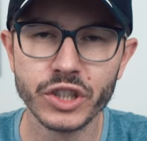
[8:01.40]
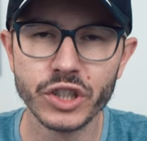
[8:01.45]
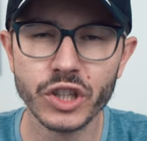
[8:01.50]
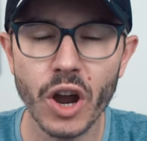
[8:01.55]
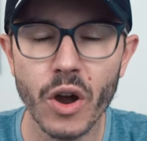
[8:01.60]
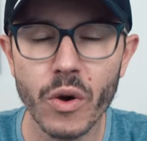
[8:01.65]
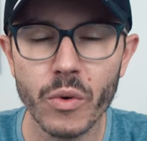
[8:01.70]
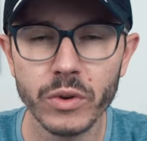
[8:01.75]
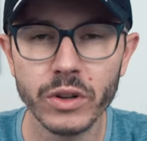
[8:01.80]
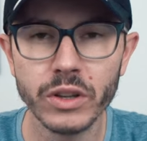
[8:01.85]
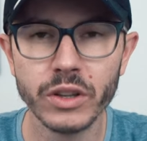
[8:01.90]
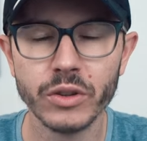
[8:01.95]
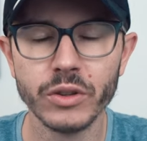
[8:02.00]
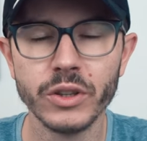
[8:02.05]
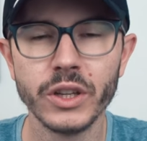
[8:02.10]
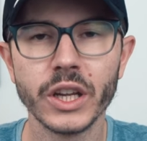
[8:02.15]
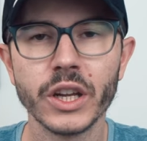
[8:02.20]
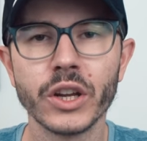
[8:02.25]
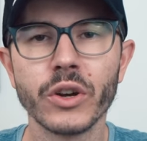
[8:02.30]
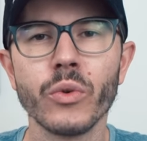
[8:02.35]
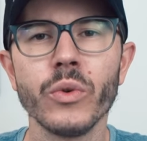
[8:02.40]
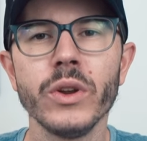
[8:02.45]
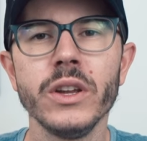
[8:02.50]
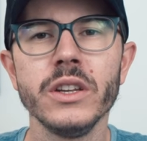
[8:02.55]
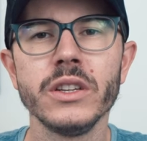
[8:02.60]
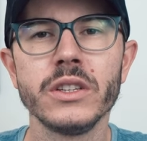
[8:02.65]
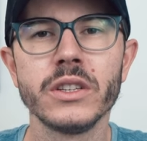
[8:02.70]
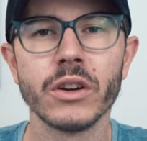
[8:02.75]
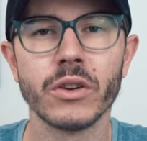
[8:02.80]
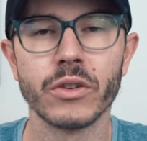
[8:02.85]
shown to
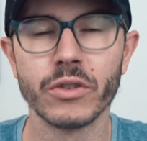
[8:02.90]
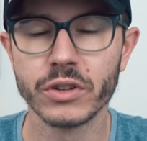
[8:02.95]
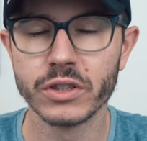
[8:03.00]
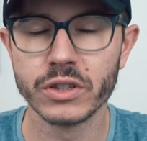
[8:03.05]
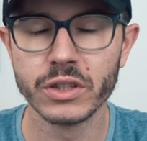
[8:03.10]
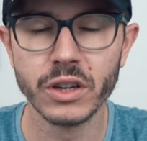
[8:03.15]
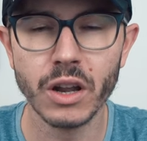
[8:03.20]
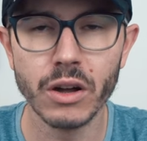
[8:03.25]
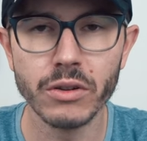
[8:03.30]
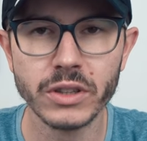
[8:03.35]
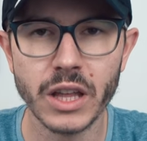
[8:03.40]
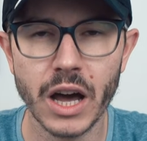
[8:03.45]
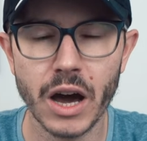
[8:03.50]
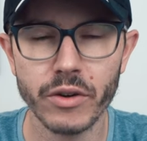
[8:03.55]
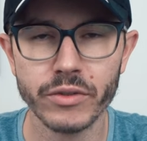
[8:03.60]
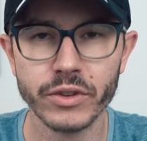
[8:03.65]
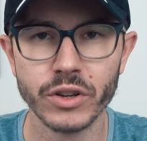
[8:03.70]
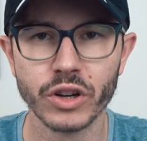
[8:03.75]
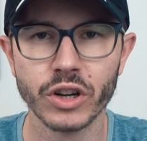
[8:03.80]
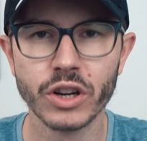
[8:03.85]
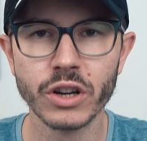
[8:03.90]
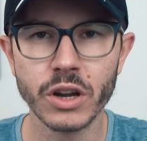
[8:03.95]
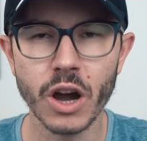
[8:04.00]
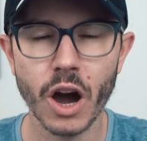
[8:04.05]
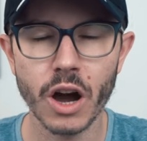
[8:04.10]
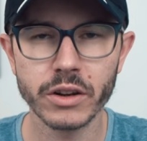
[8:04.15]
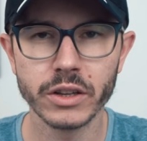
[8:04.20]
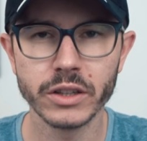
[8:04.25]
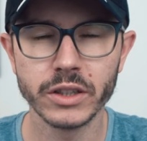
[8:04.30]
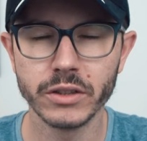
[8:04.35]
decrease or slow down your
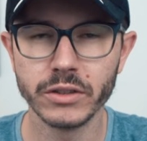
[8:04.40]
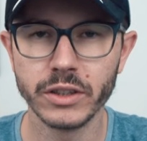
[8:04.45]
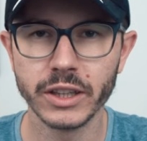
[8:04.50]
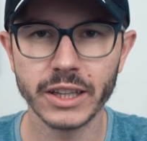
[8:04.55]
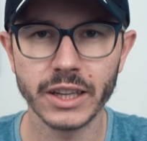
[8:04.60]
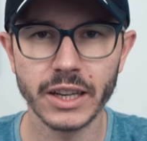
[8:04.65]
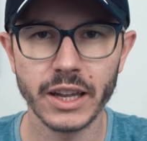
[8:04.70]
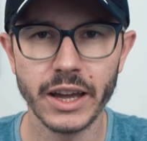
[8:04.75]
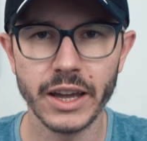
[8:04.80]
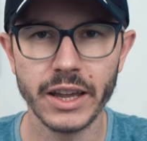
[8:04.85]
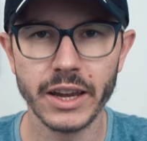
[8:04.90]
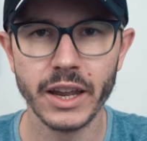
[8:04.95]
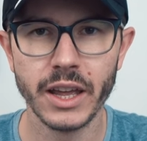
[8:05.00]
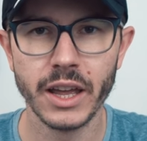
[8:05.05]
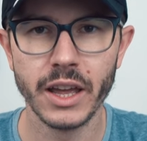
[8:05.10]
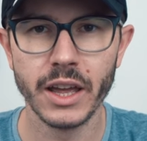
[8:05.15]
cognitive decline.